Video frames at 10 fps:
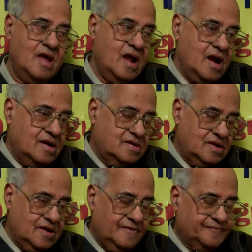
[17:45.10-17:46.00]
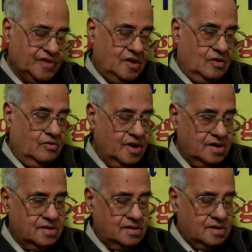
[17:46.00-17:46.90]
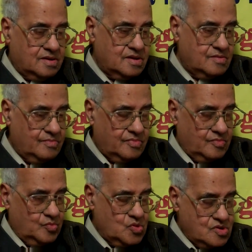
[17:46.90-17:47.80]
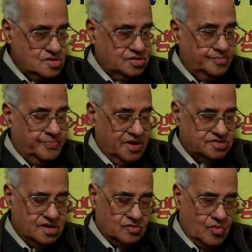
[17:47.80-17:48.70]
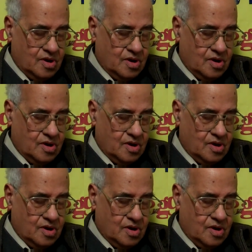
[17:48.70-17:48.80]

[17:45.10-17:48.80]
And when the patient,